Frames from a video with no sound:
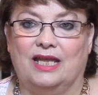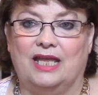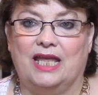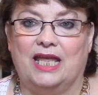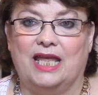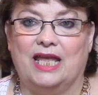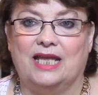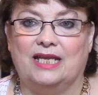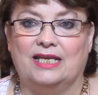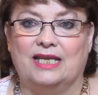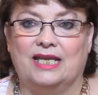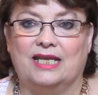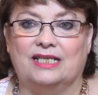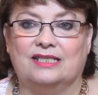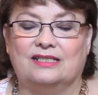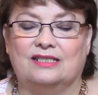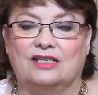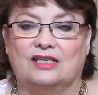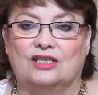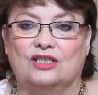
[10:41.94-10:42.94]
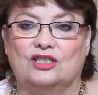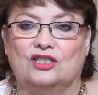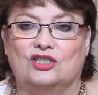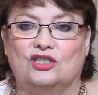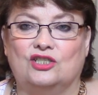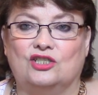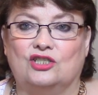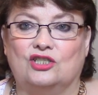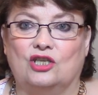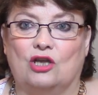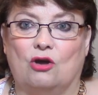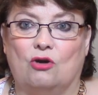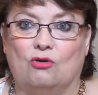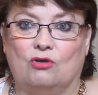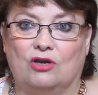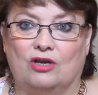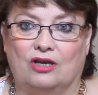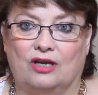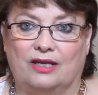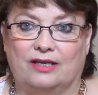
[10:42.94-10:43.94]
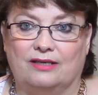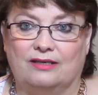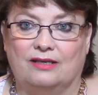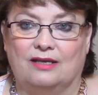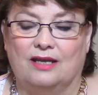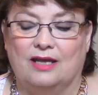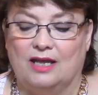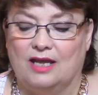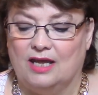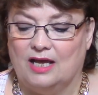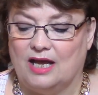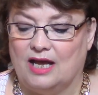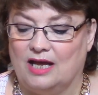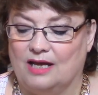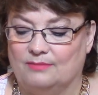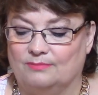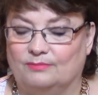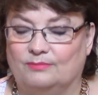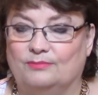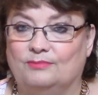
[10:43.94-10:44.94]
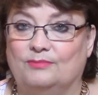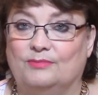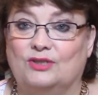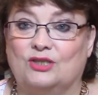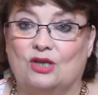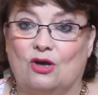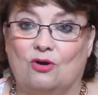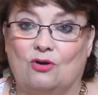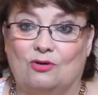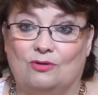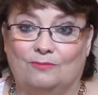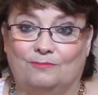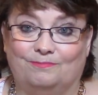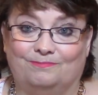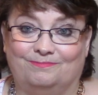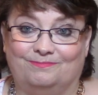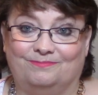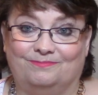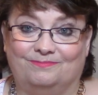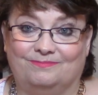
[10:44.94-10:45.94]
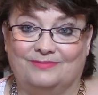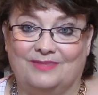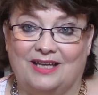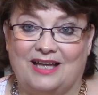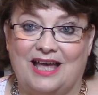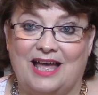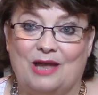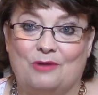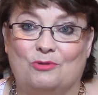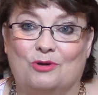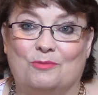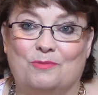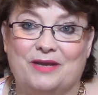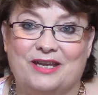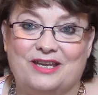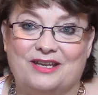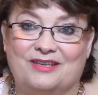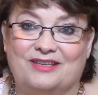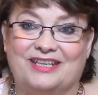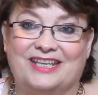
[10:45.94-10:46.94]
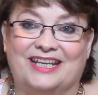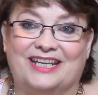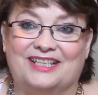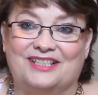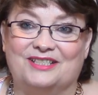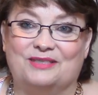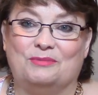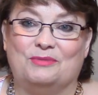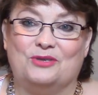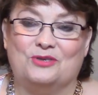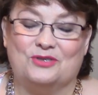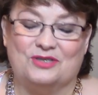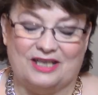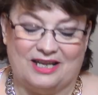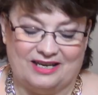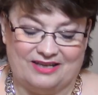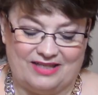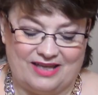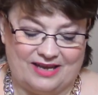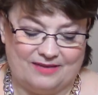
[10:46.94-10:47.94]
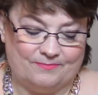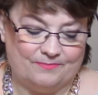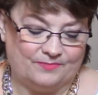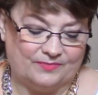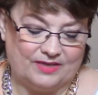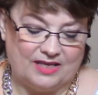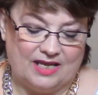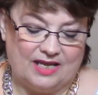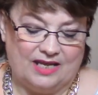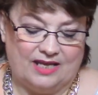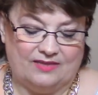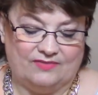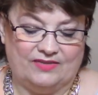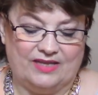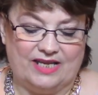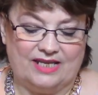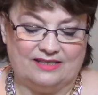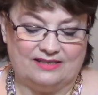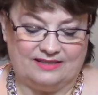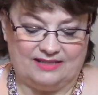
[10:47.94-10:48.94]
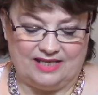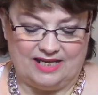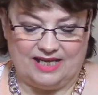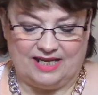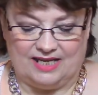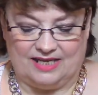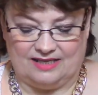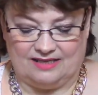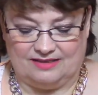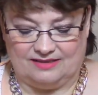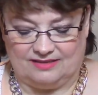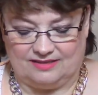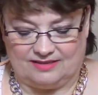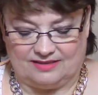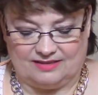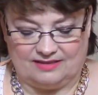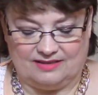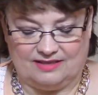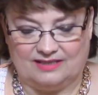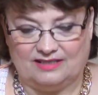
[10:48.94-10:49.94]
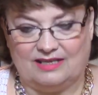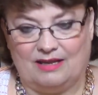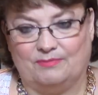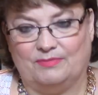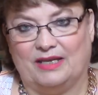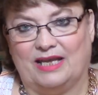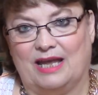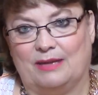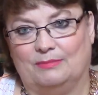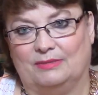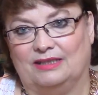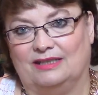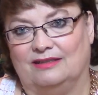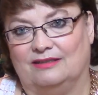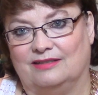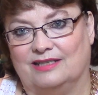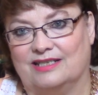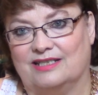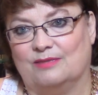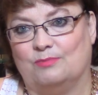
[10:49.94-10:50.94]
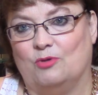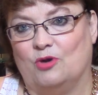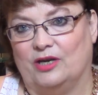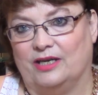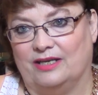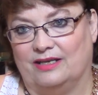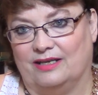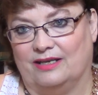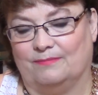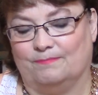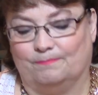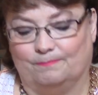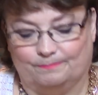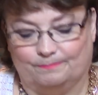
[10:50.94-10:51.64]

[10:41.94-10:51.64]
It is so good. Um, so I will be getting some use out of that. This is something I'm a little disappointed in.